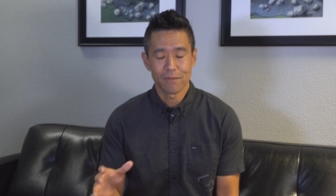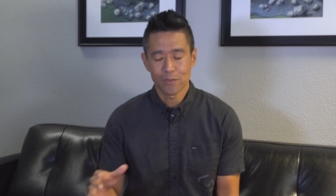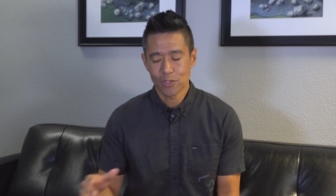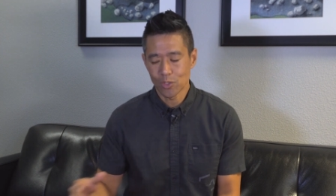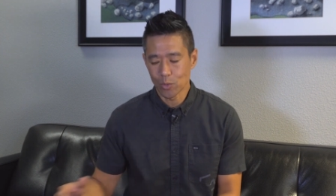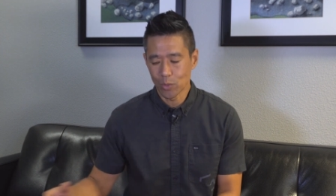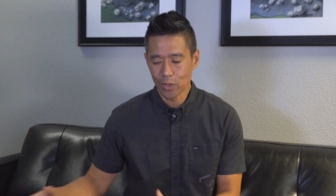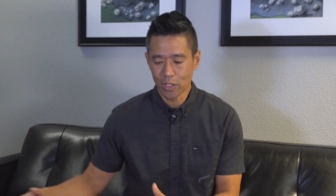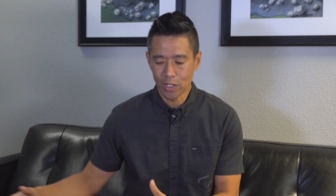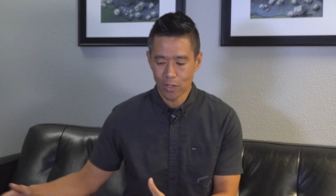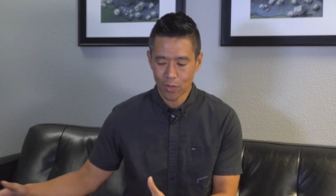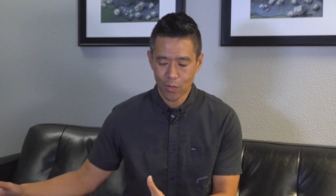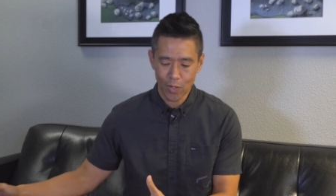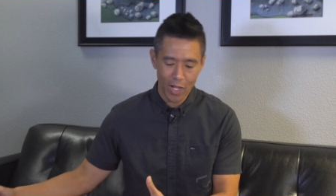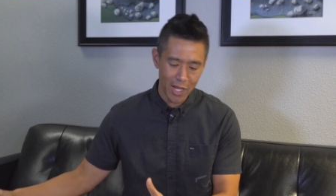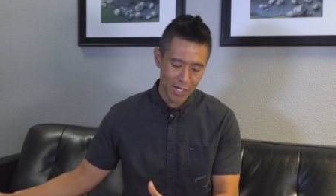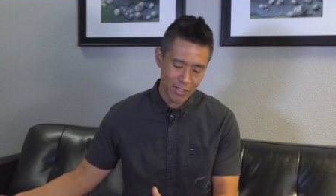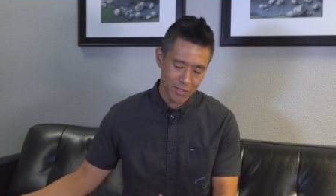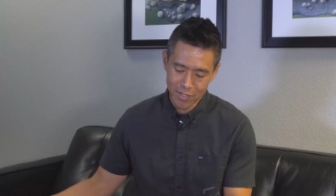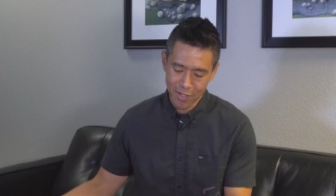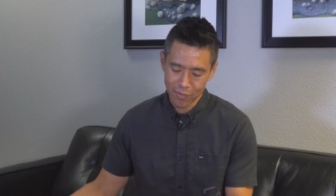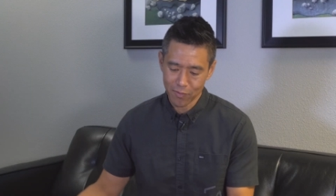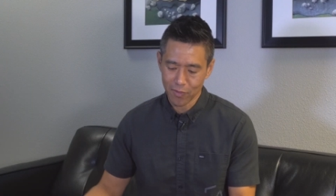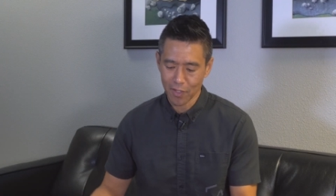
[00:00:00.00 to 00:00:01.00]
So we kind
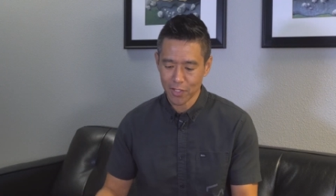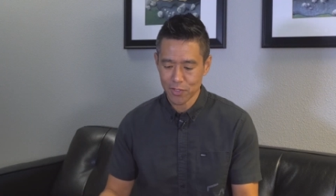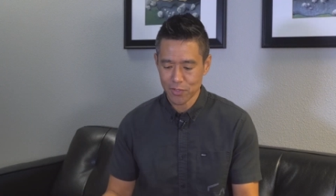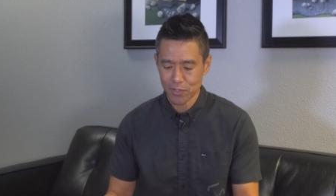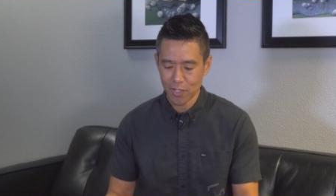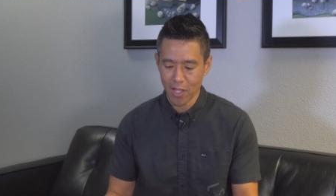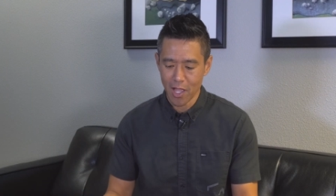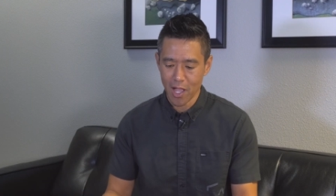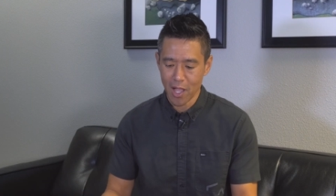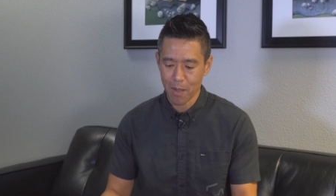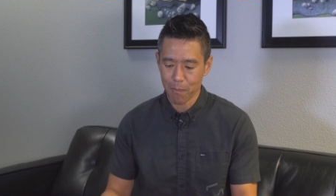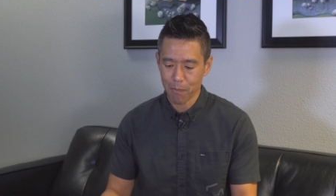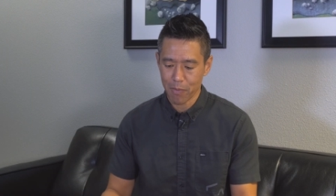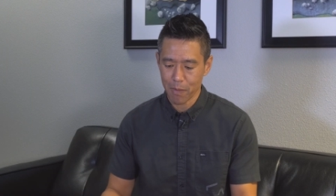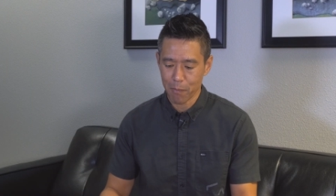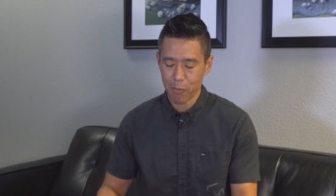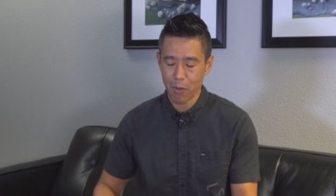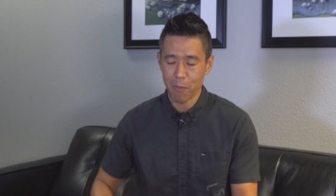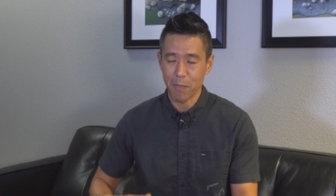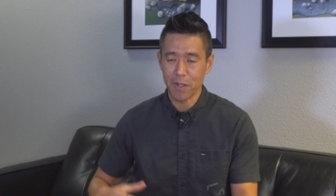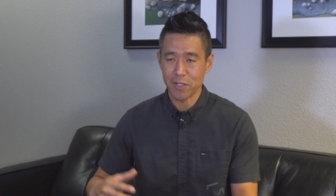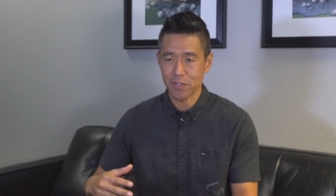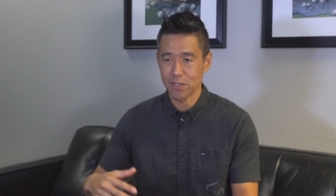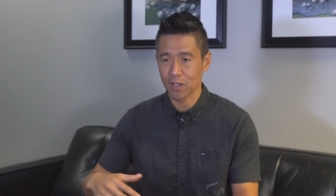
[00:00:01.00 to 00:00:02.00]
of set things up. I
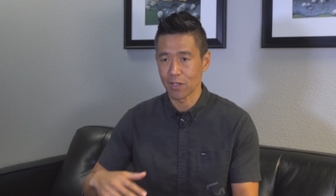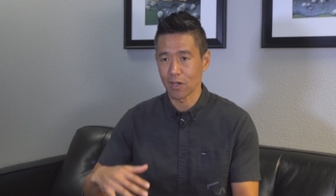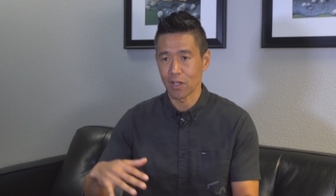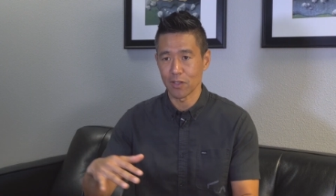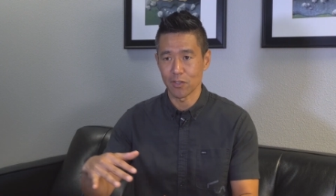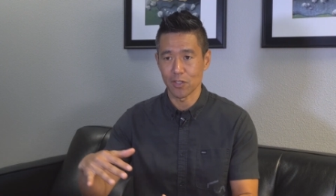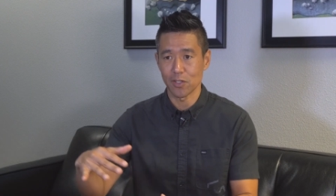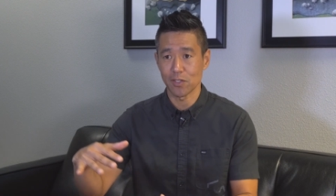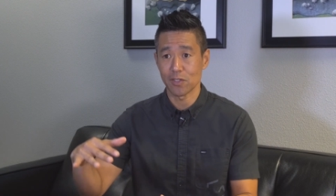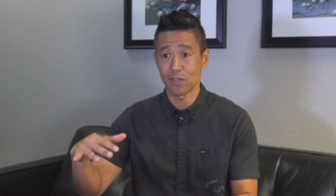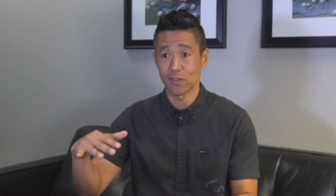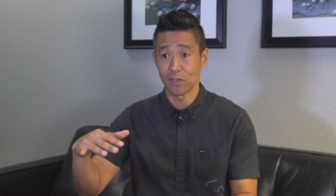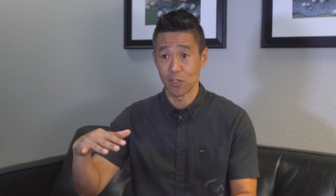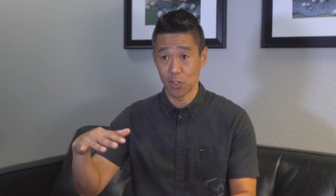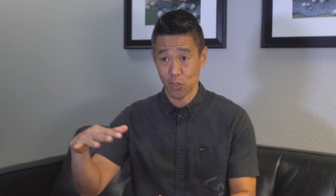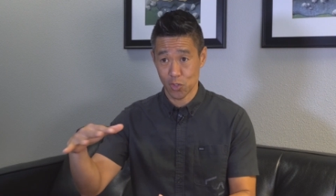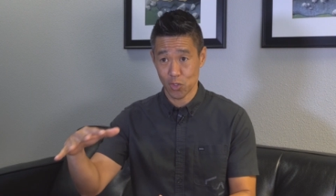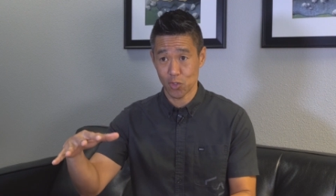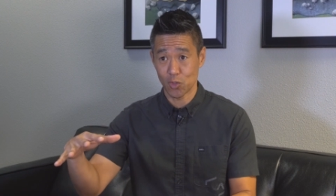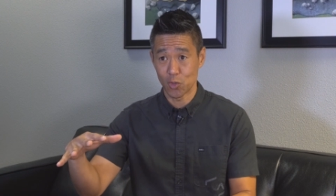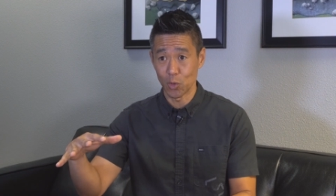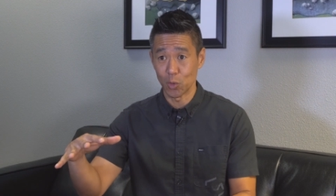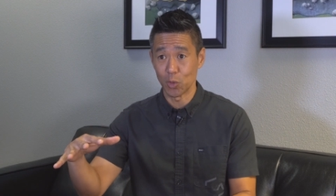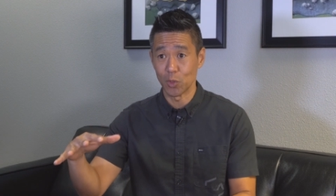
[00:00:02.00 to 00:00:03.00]
put my son on this,
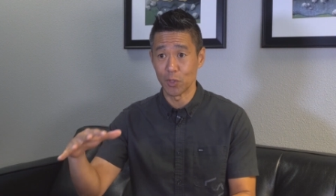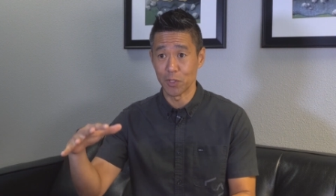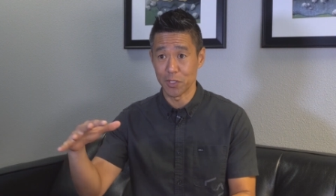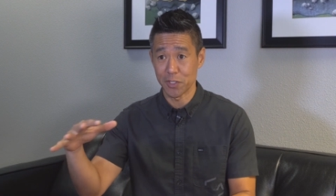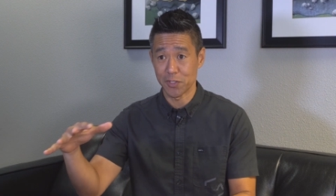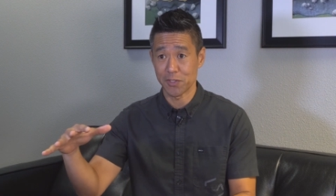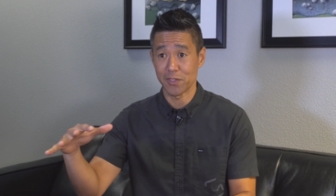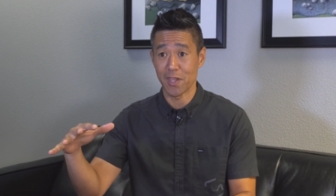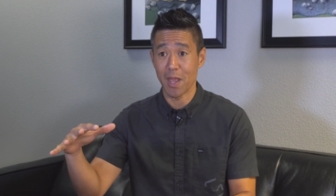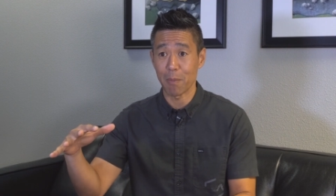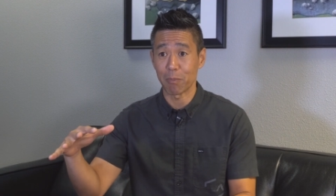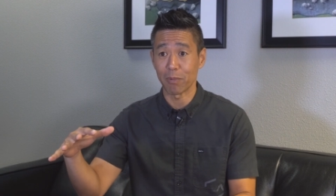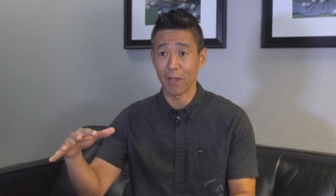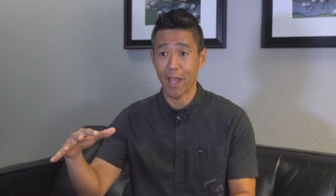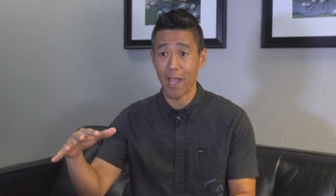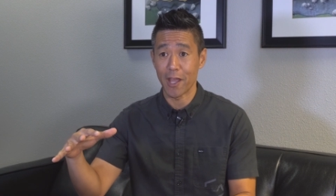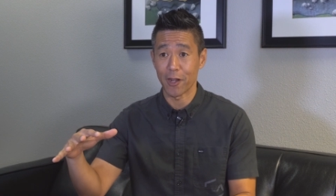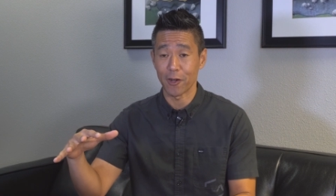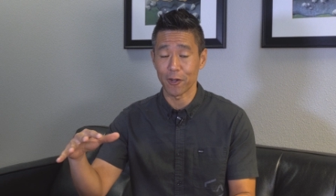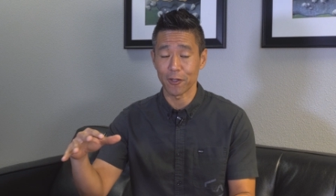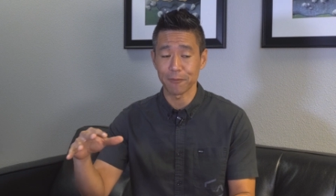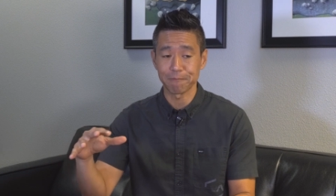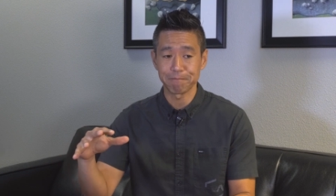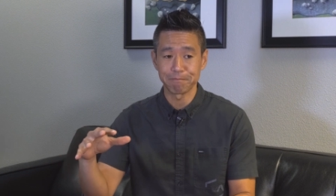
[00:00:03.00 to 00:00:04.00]
this stool, the step
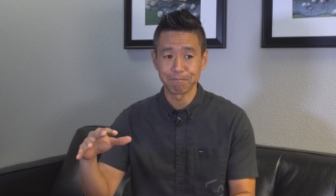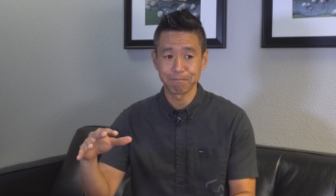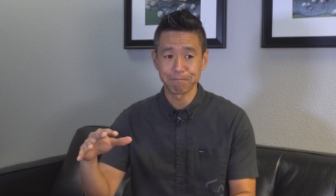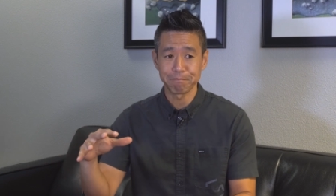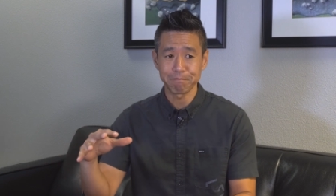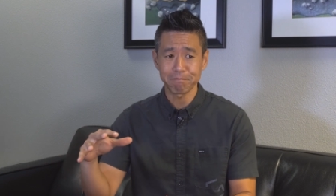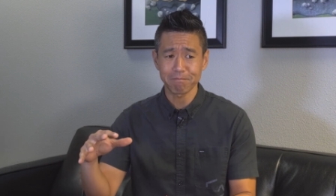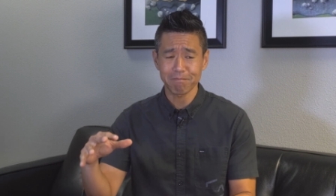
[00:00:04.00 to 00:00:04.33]
ladder,